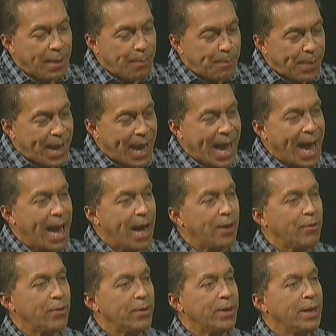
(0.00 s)

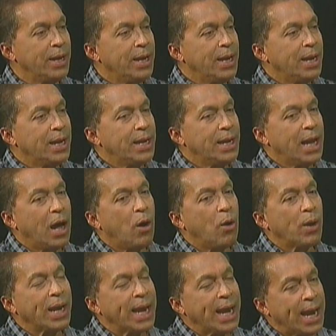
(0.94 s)
pattern,
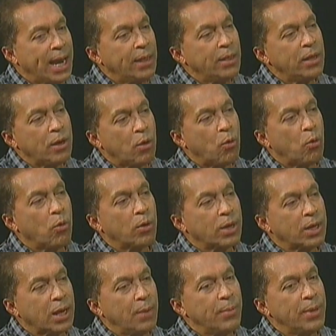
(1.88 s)
now, can the court
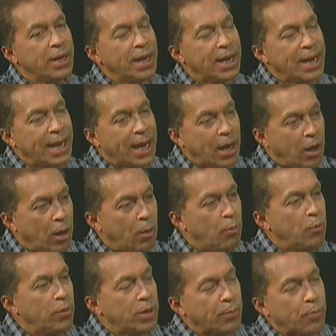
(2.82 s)
come in and help
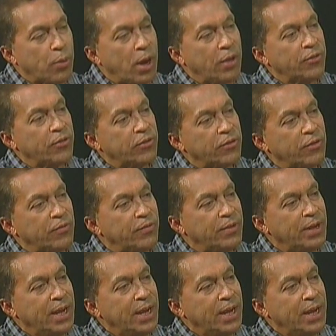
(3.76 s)
with the process of